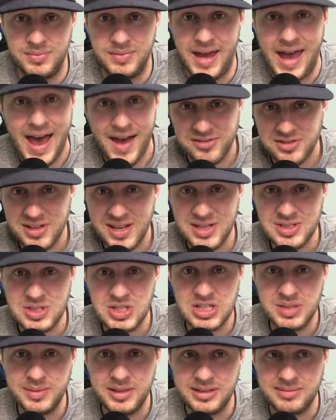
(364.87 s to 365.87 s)
After that
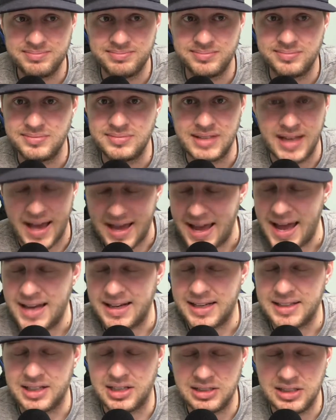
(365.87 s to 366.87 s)
tournament, I had to
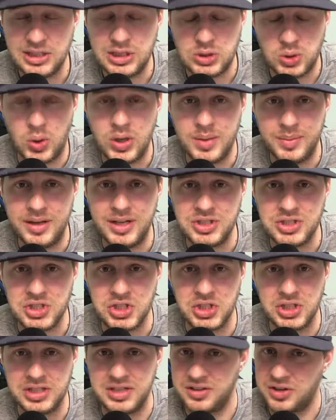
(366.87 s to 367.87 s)
get there at least 20 minutes
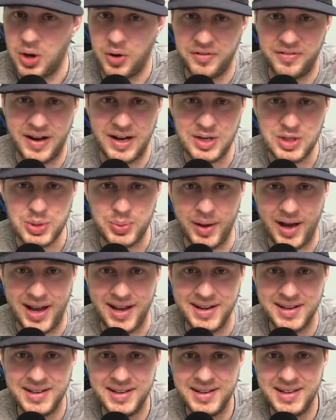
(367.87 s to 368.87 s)
early to go find a
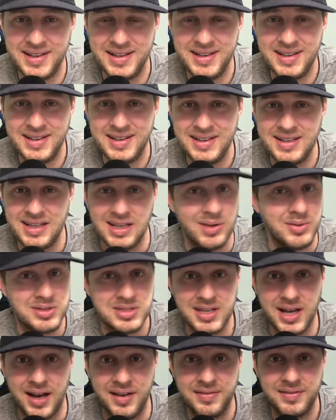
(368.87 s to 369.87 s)
spot. It was
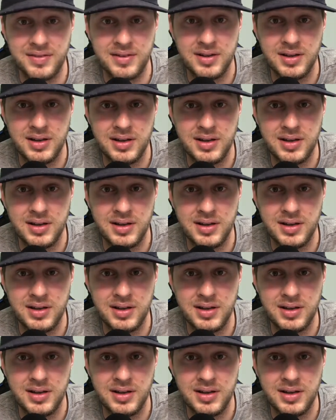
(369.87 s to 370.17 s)
tough.